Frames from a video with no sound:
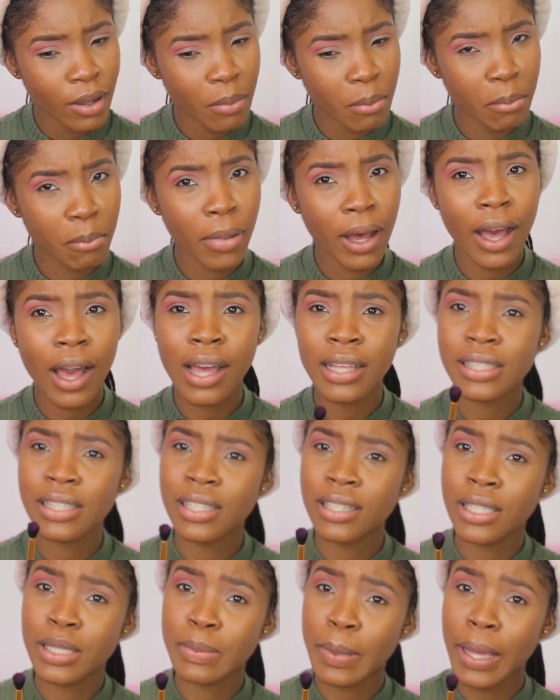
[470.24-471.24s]
But
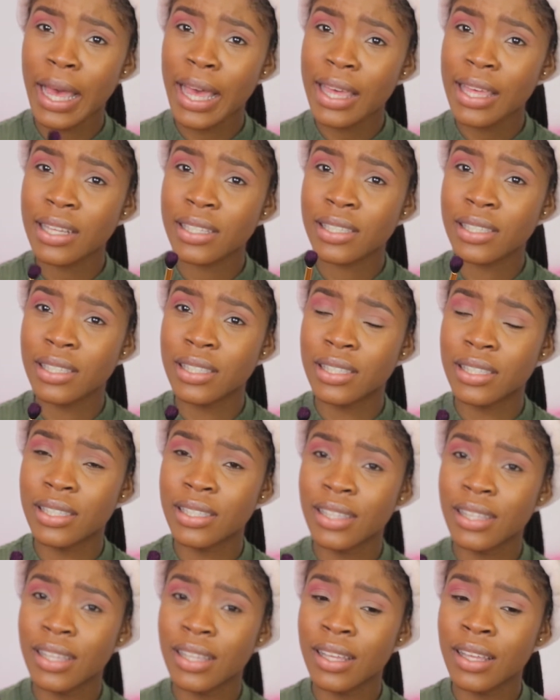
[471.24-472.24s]
Auntie Spice,
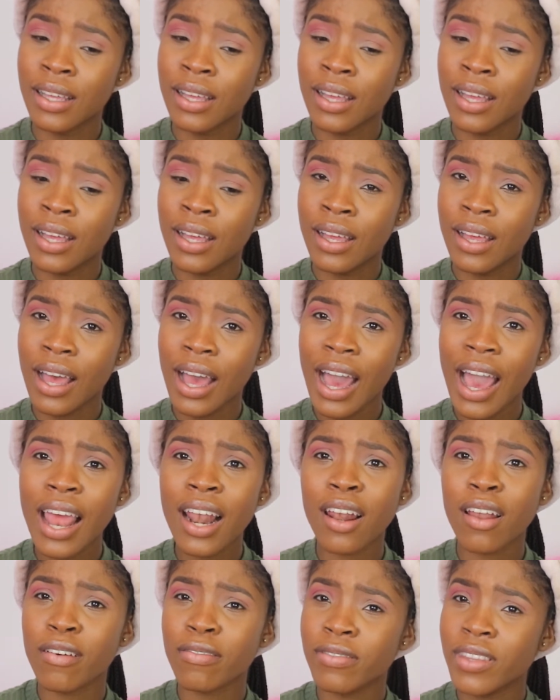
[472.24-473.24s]
I
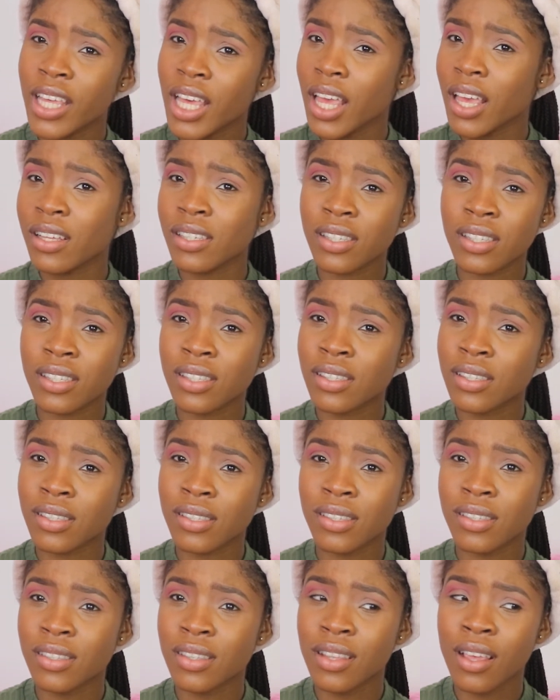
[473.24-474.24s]
love this.
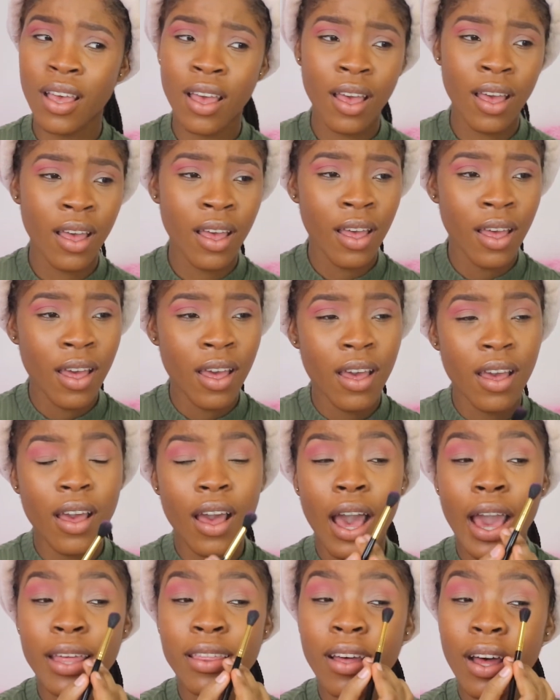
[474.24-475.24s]

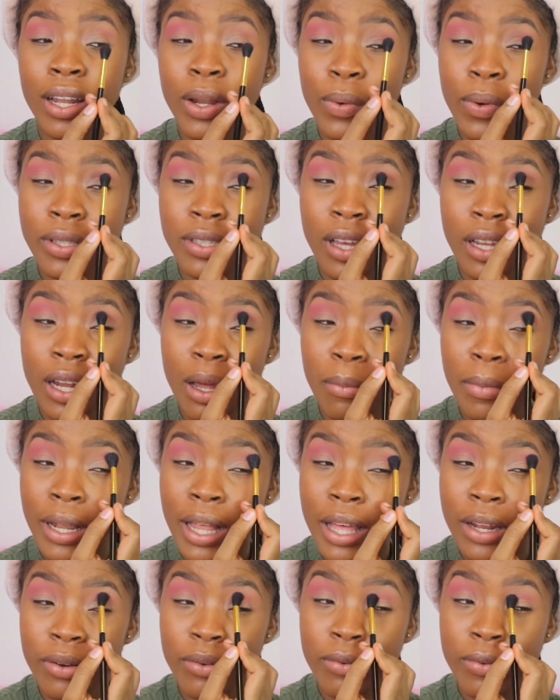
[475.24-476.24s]
I thought it was gonna
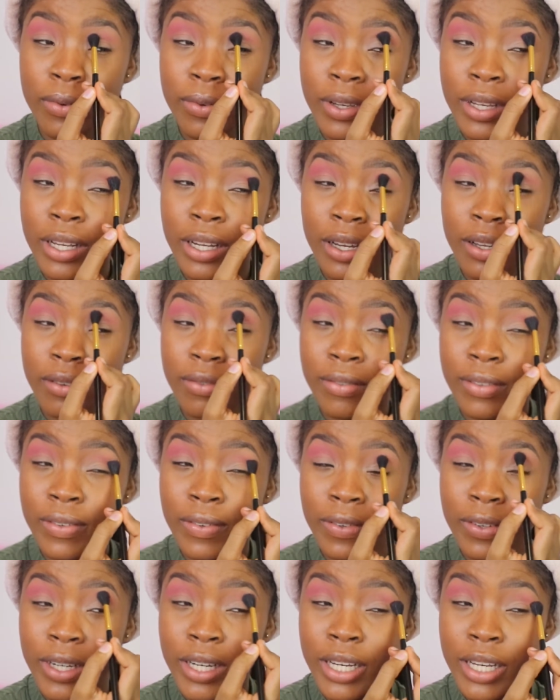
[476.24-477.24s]
blend really,
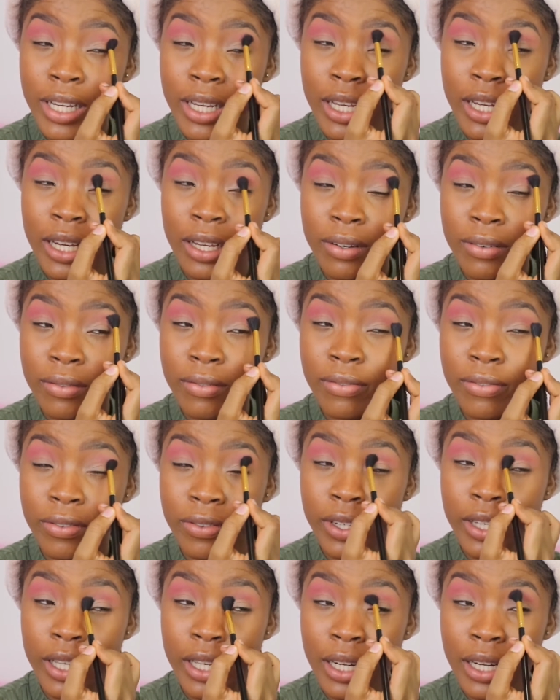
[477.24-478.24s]
really,
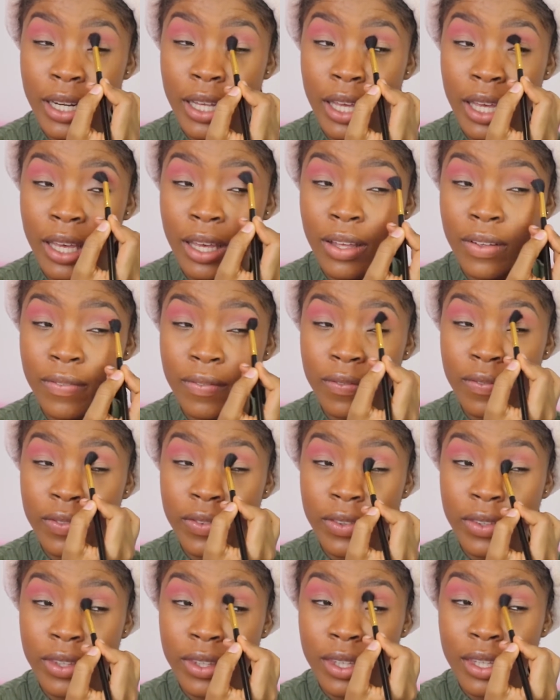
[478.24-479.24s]
really...
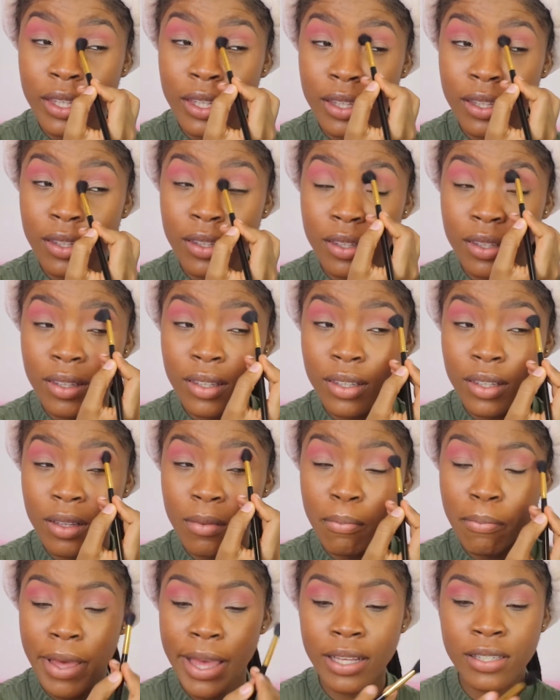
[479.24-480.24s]

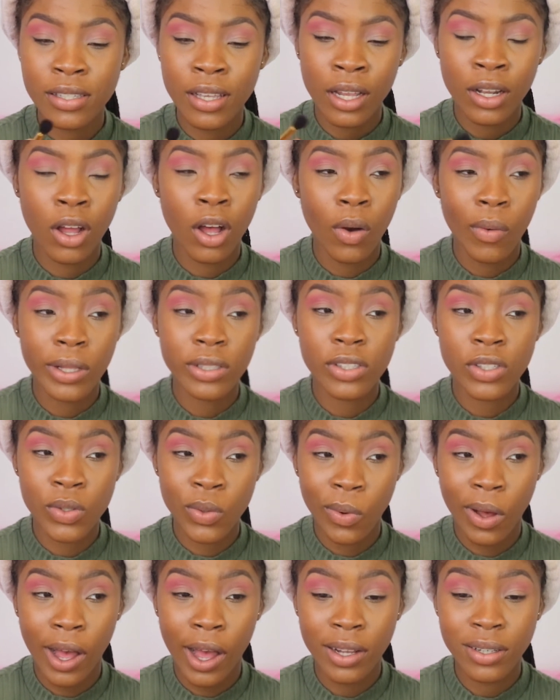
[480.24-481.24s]
Based on how it's
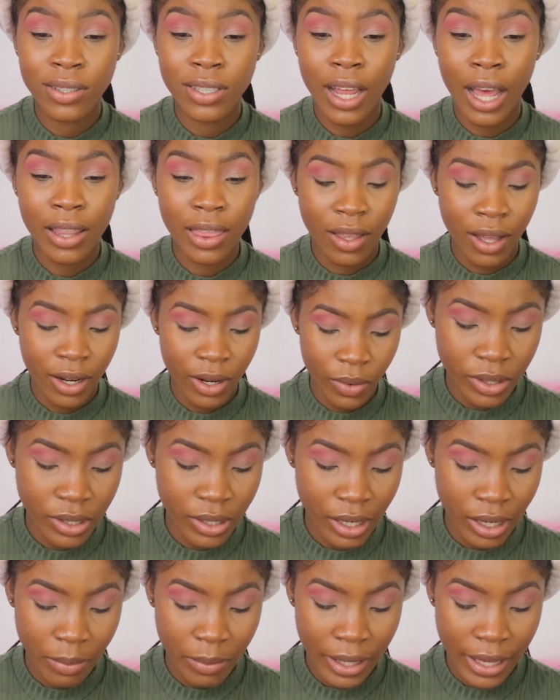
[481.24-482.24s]
swatched, I thought
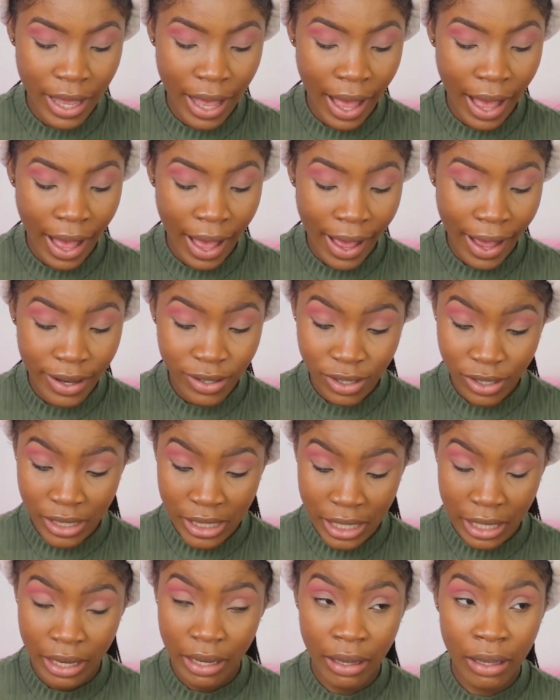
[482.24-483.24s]
gonna be
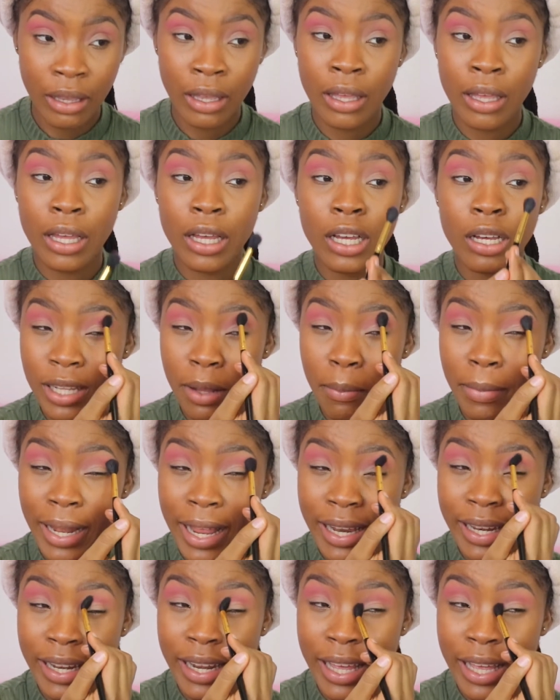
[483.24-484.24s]
ashy. The
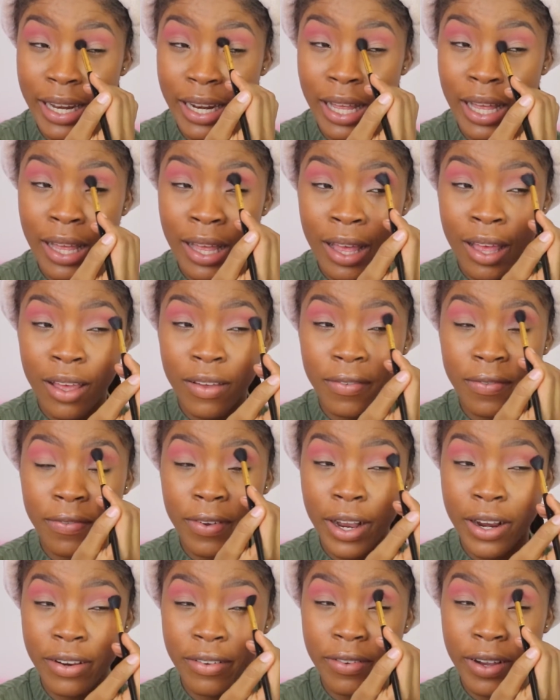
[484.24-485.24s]
blending,
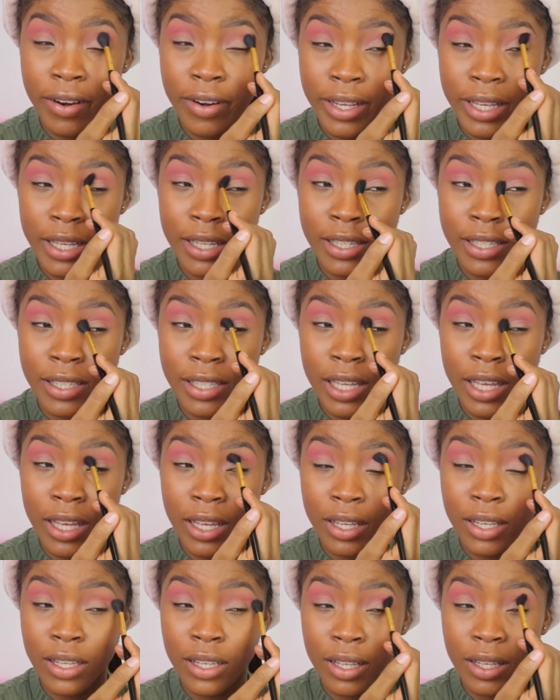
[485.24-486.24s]
very, very
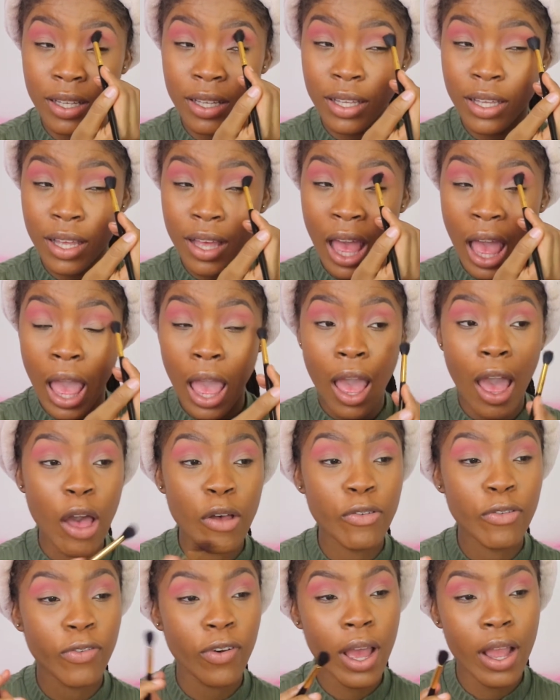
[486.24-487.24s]
easy.
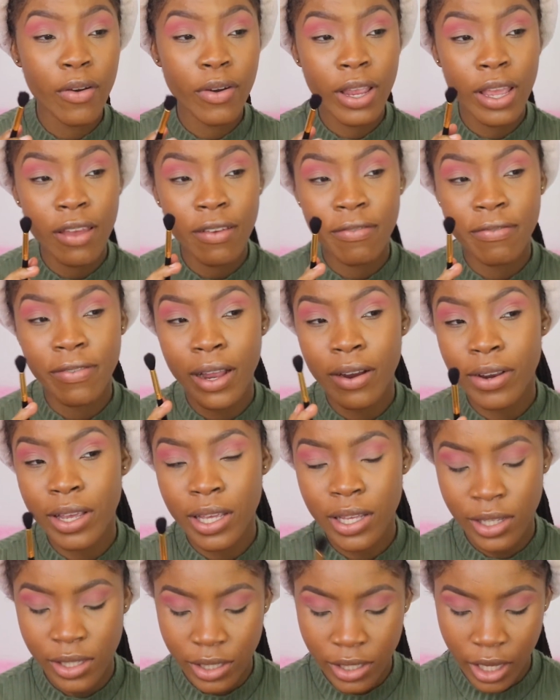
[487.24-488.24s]
Very, very
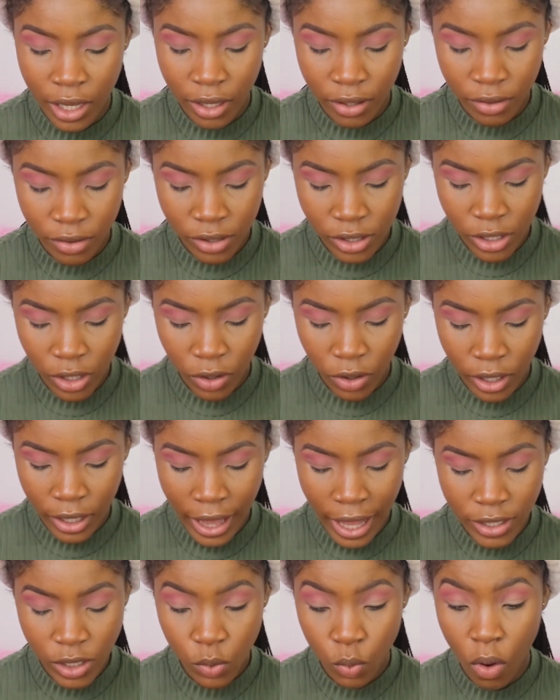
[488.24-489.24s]
easy. So
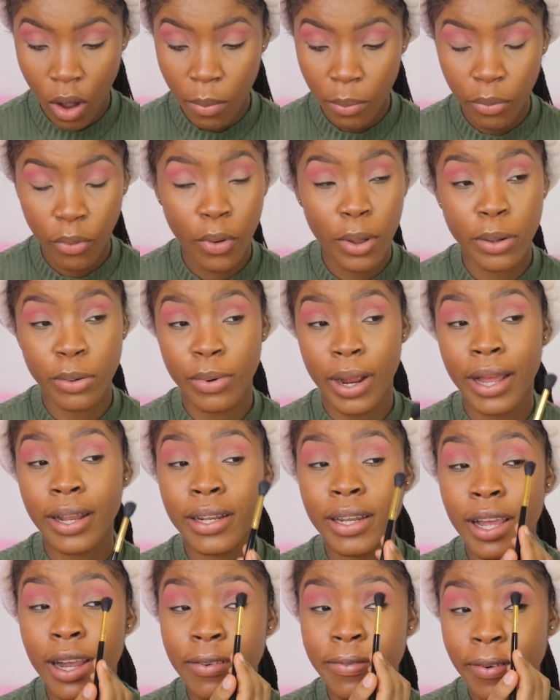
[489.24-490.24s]
that's 1 point right
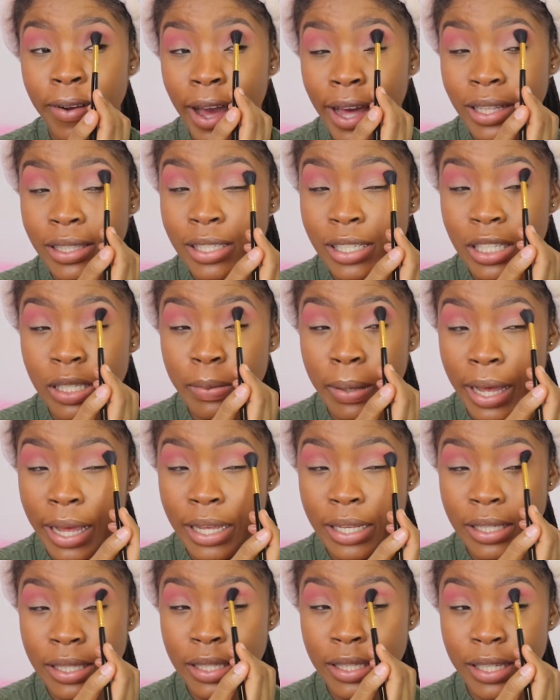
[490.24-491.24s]
there for Auntie
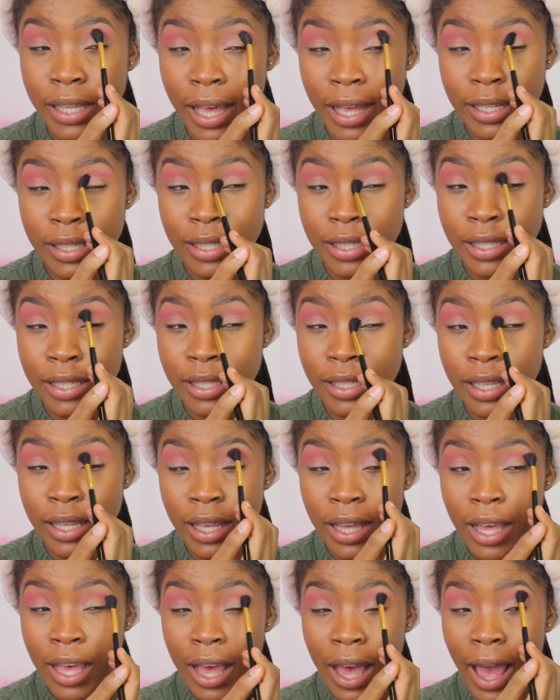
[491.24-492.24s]
Spice. Yes.
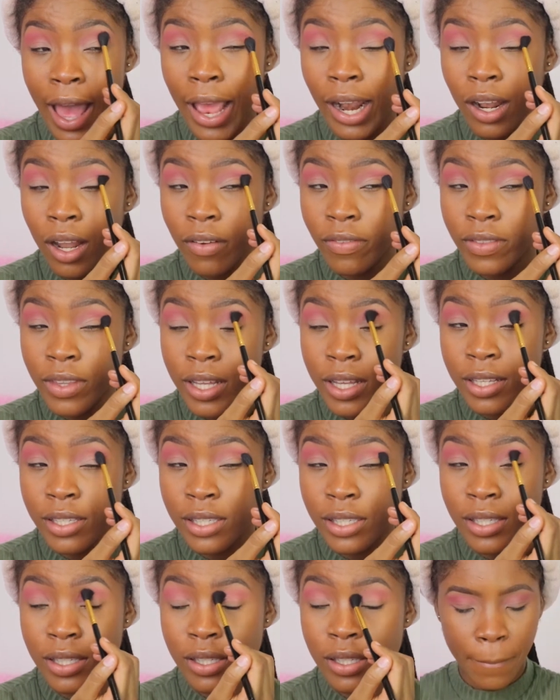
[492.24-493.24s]
I love
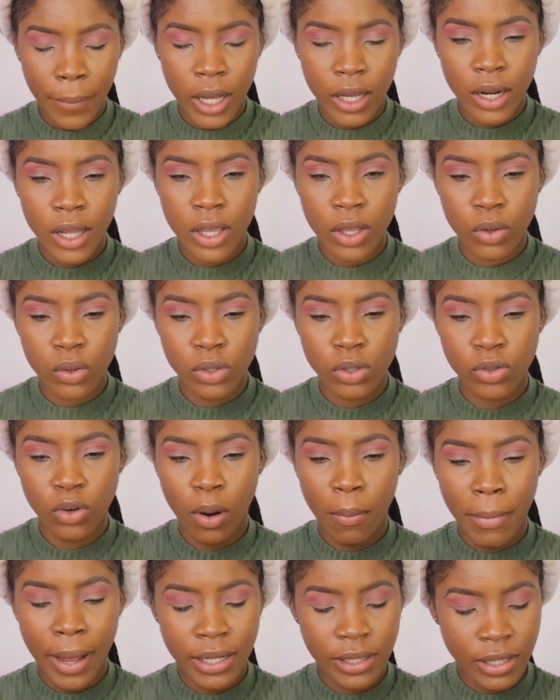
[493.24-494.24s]
this. I'm gonna use
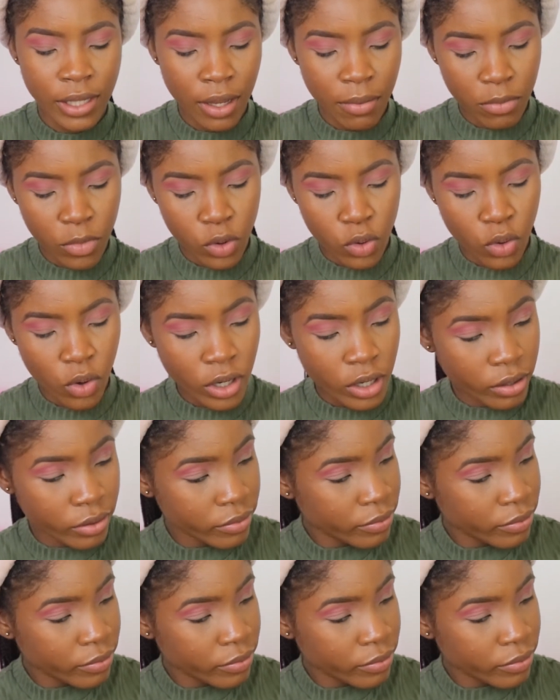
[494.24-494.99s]
Romantic Mood.